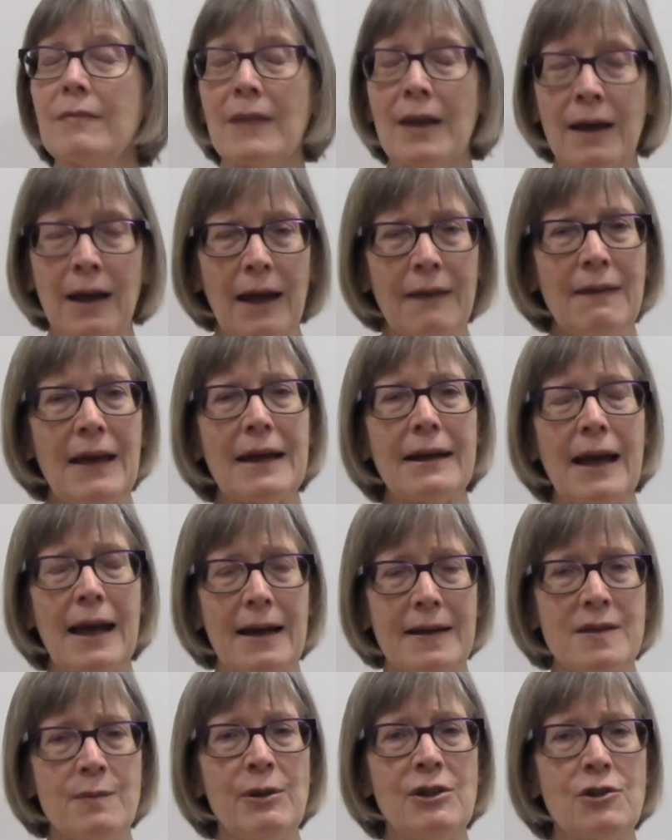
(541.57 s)
And that
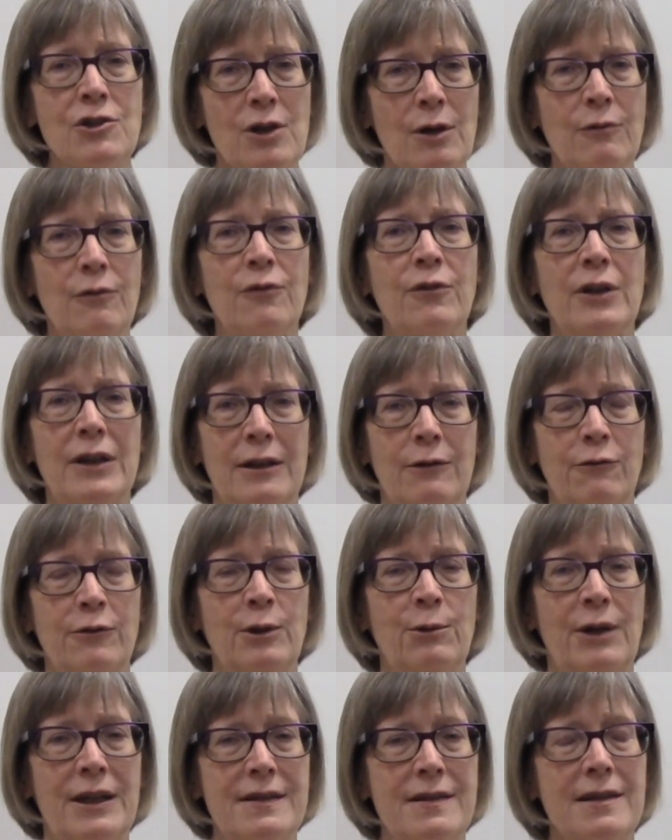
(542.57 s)
has been shown for
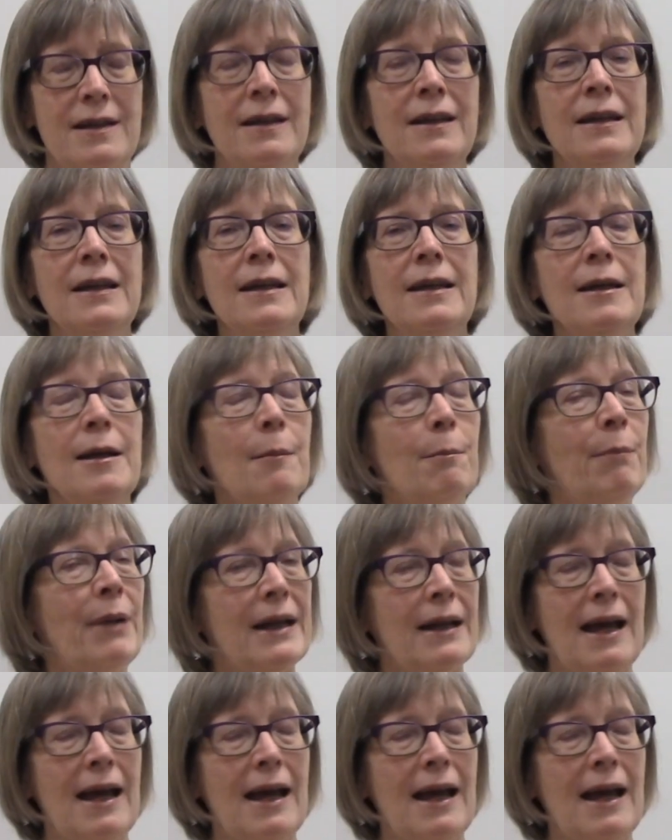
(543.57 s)
influenza, but